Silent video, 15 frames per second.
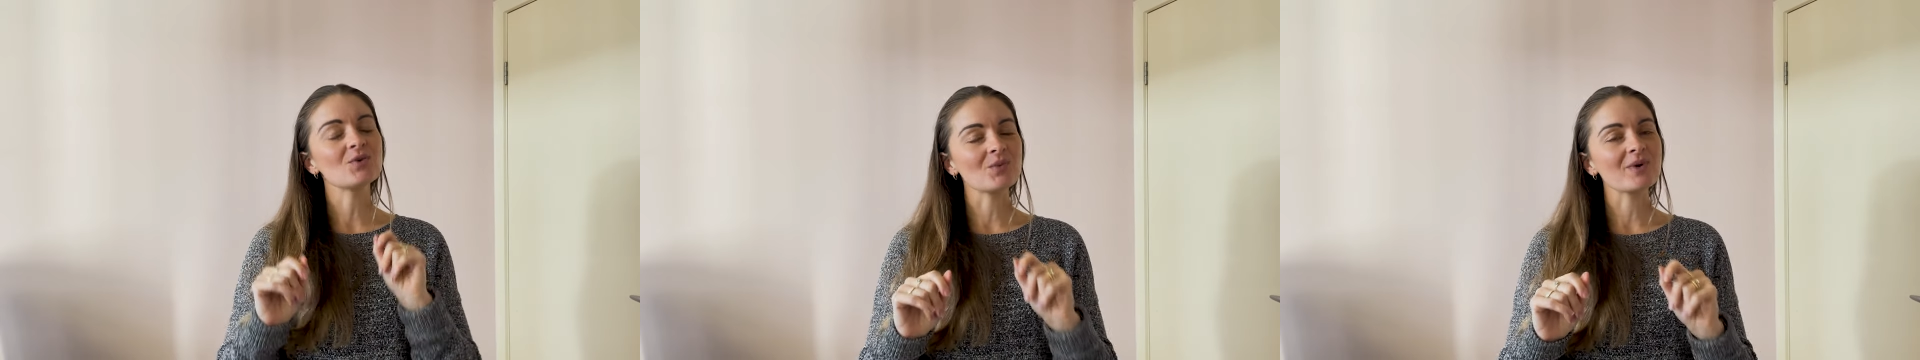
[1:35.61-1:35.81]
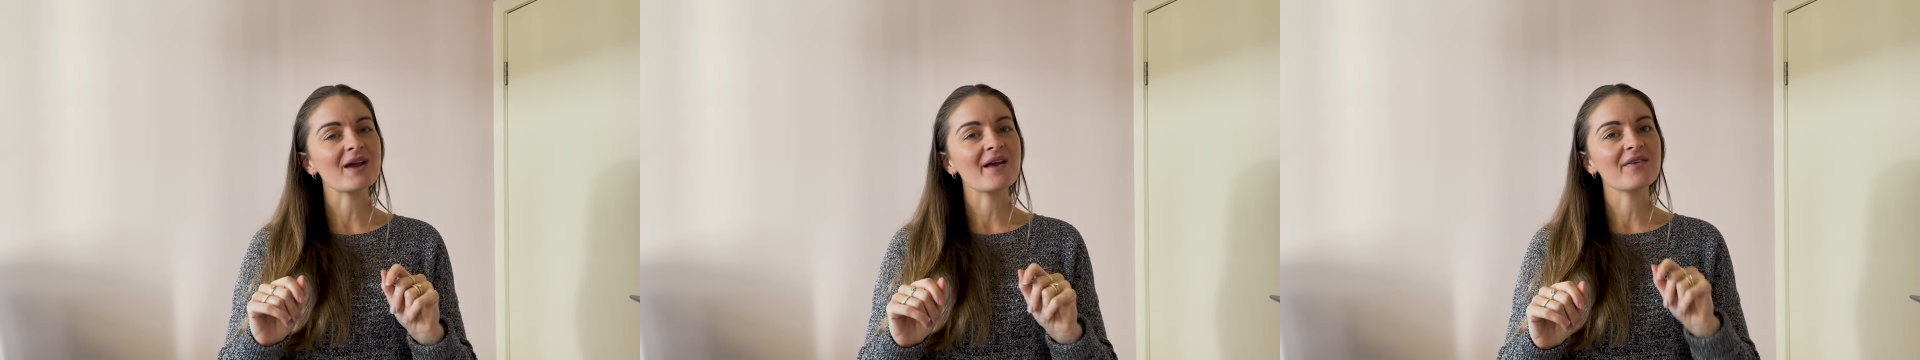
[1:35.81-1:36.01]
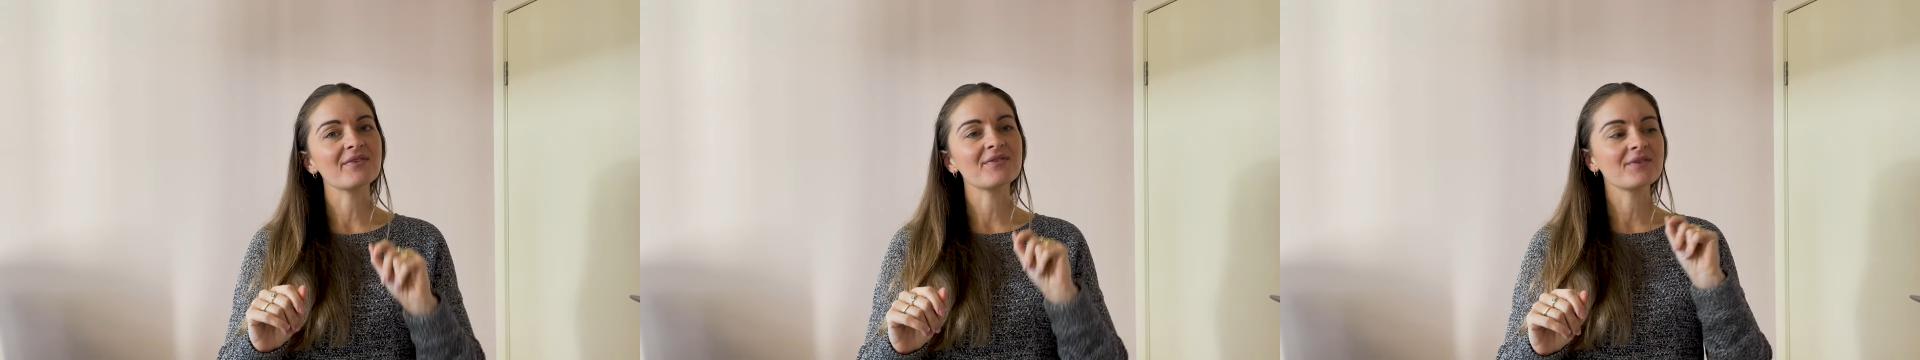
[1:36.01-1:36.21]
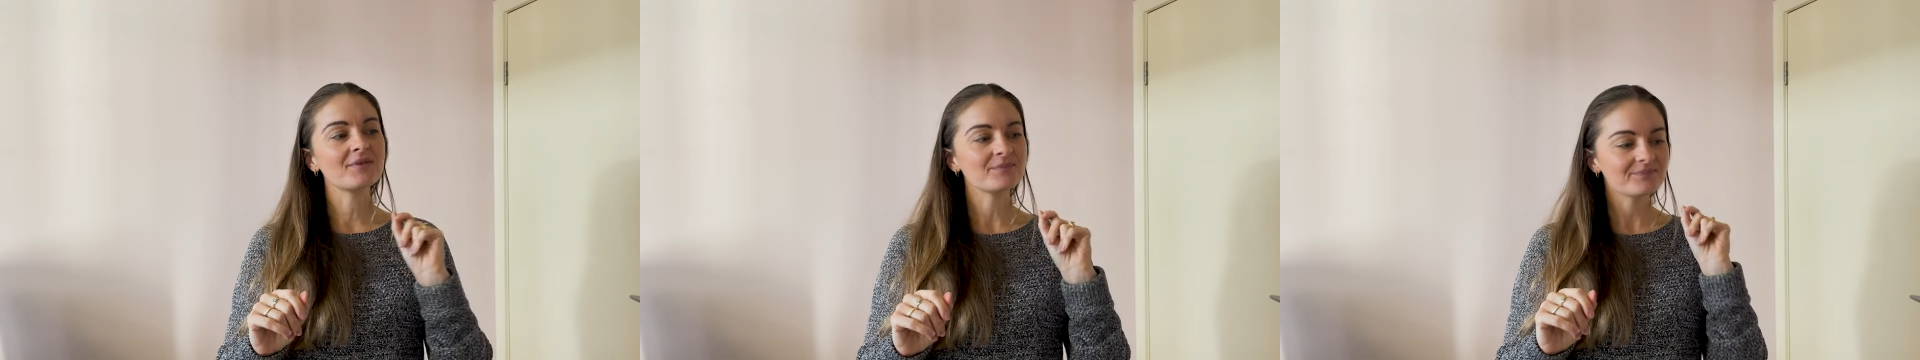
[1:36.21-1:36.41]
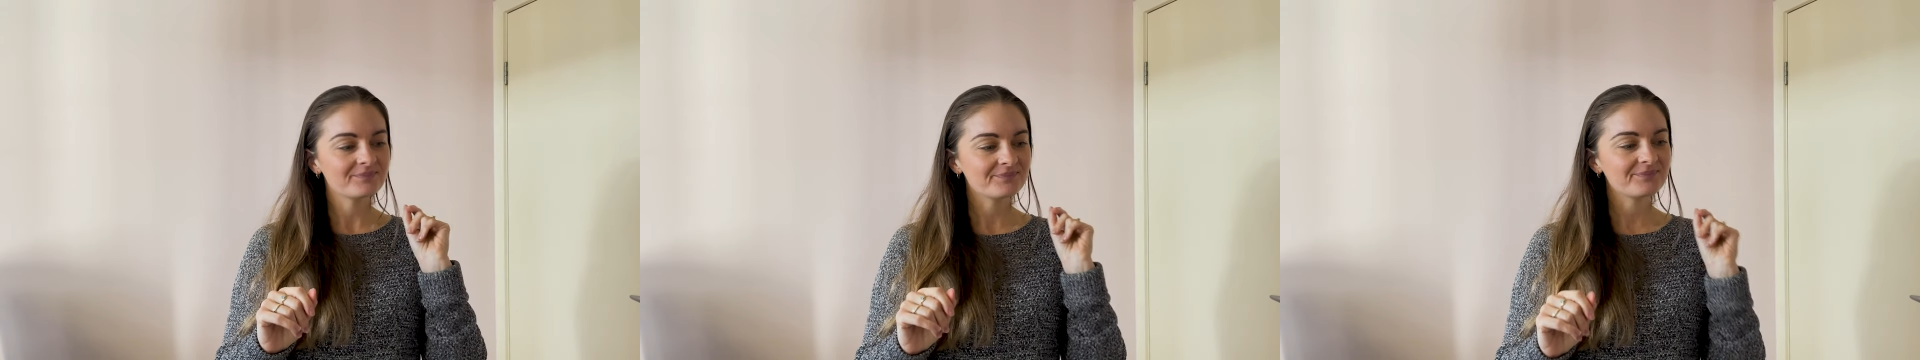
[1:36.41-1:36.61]
with
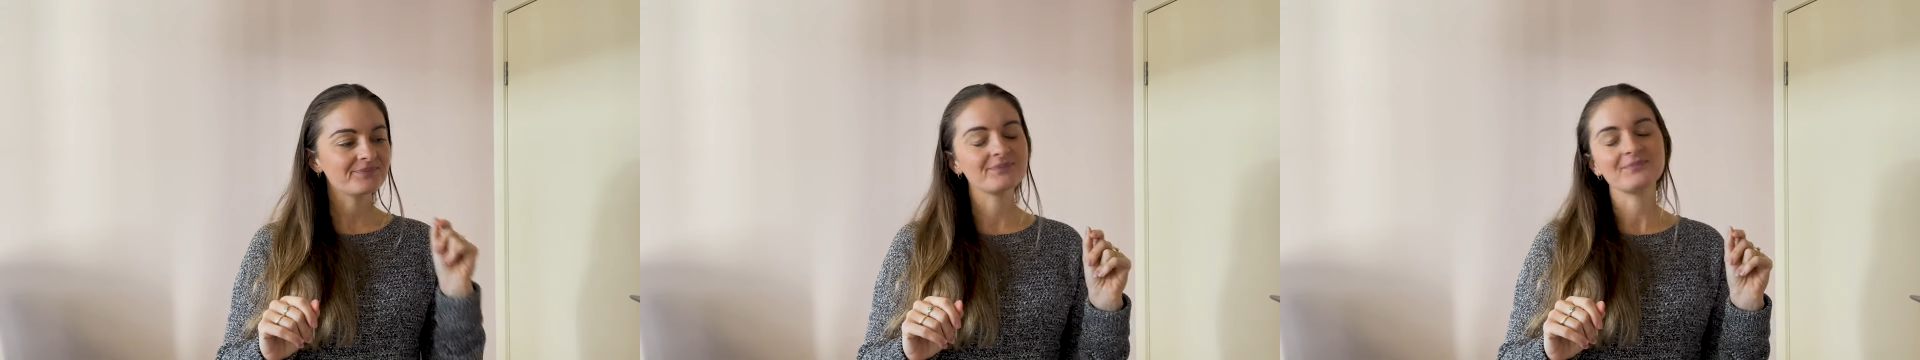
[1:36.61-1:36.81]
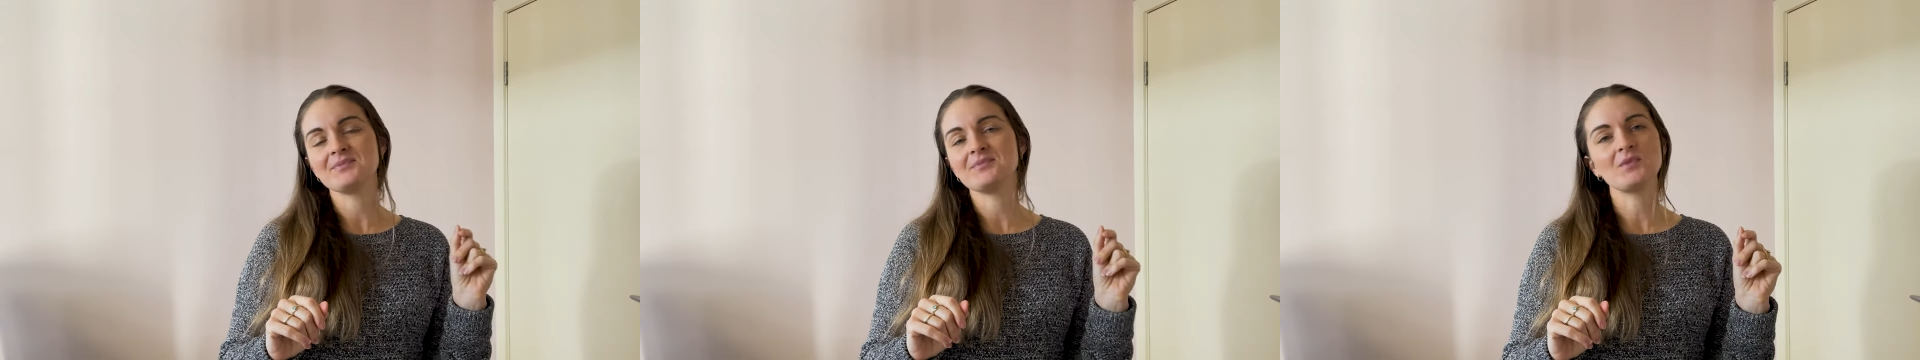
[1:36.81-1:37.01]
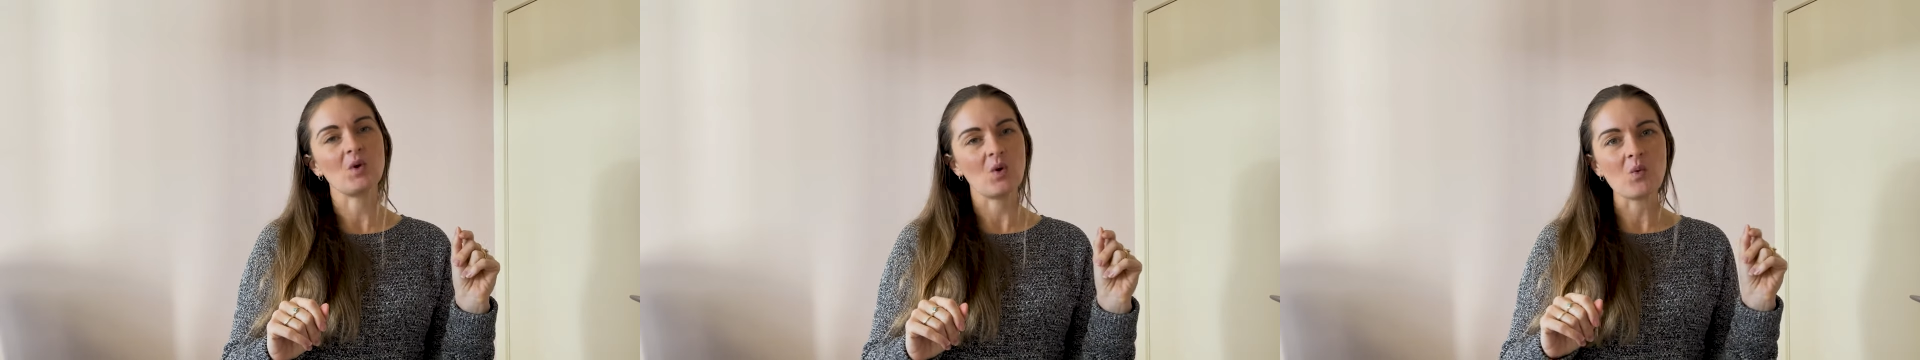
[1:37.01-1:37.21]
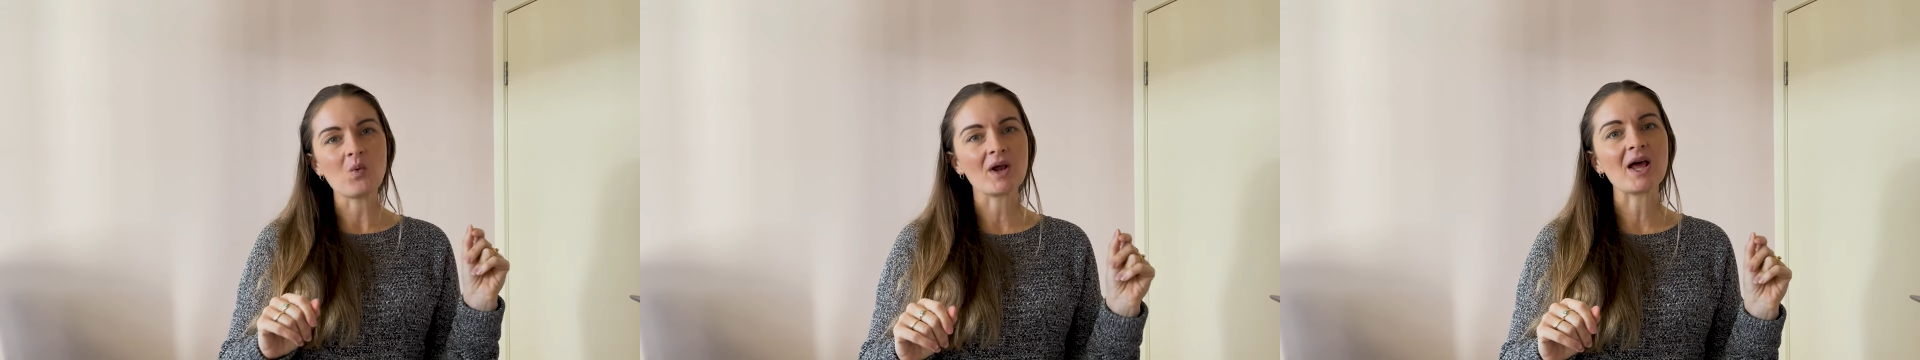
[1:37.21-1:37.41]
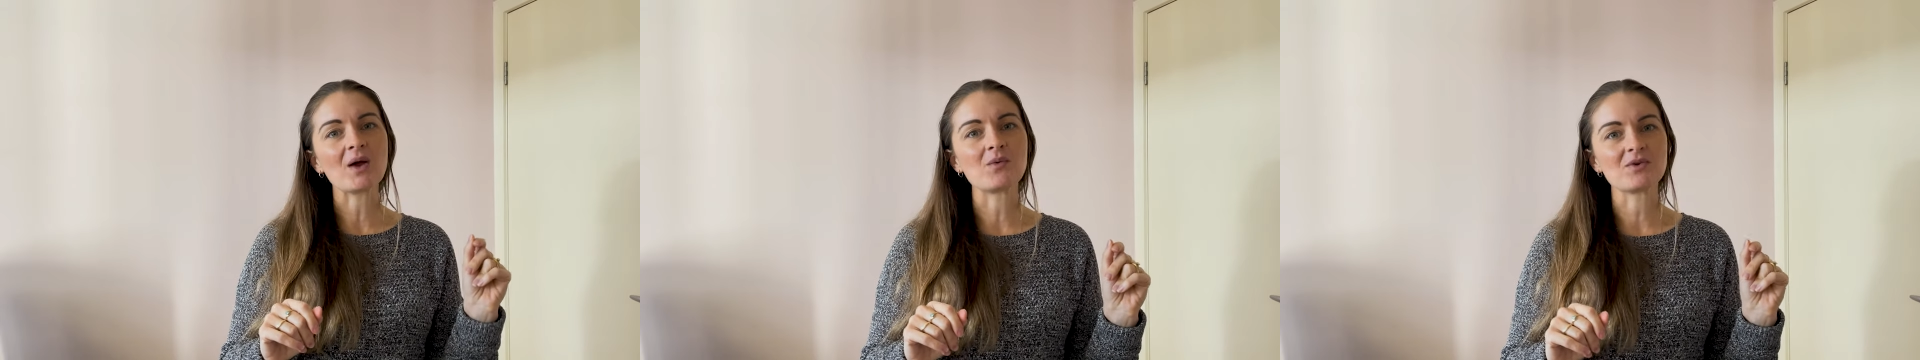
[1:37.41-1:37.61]

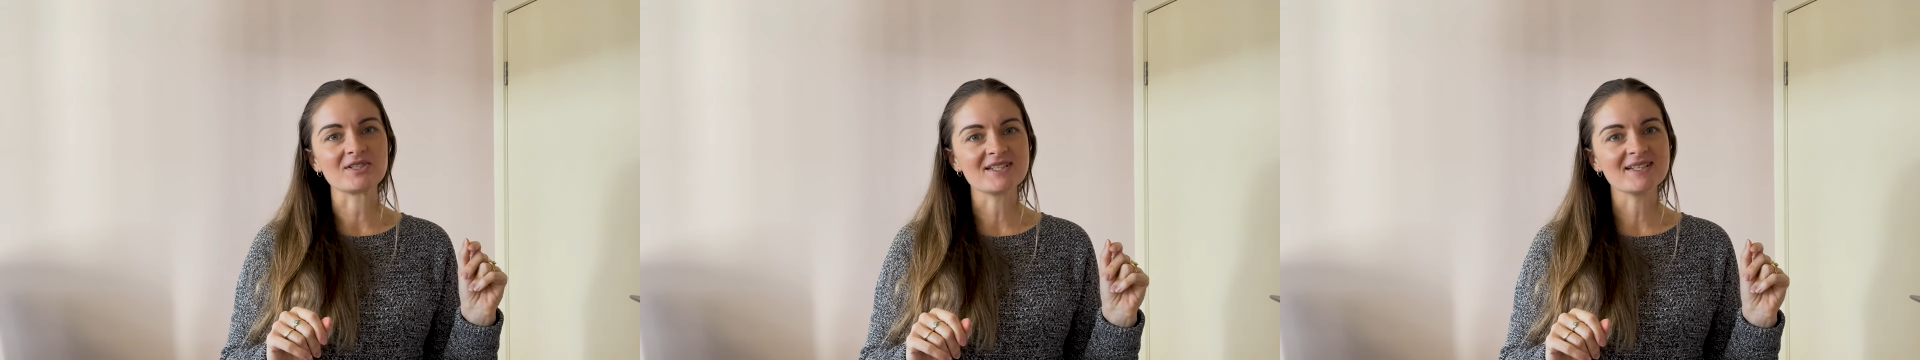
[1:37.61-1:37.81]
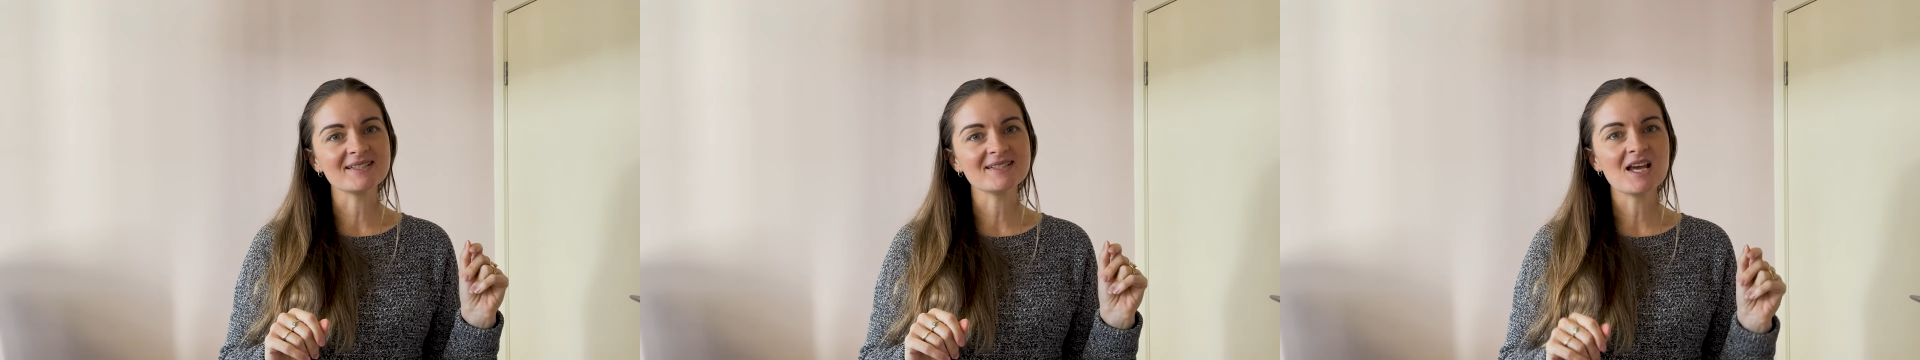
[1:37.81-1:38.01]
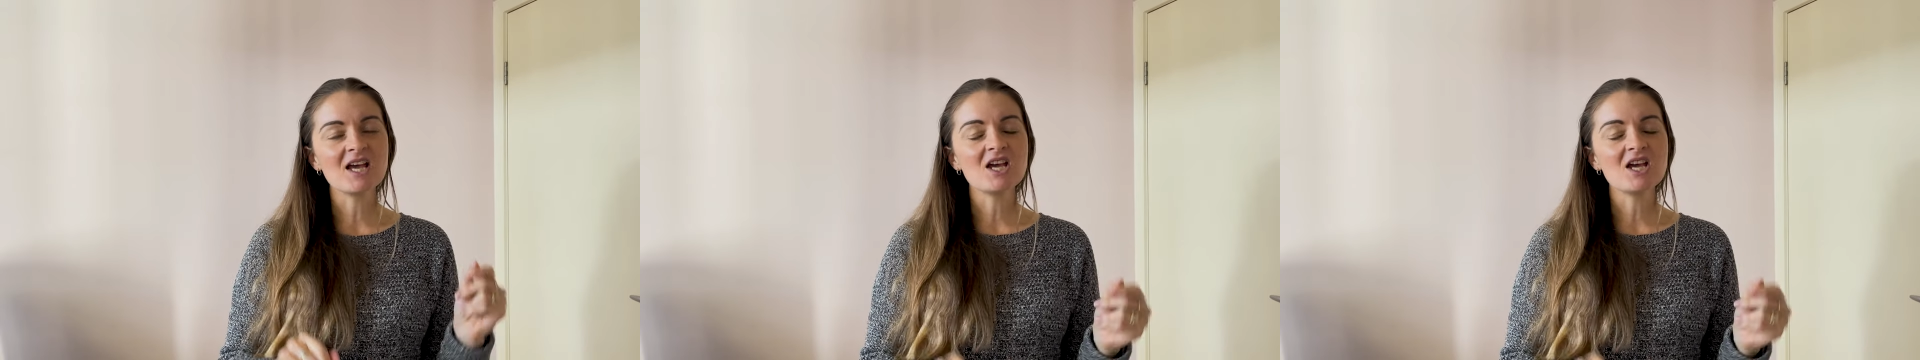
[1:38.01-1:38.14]
what I wanted.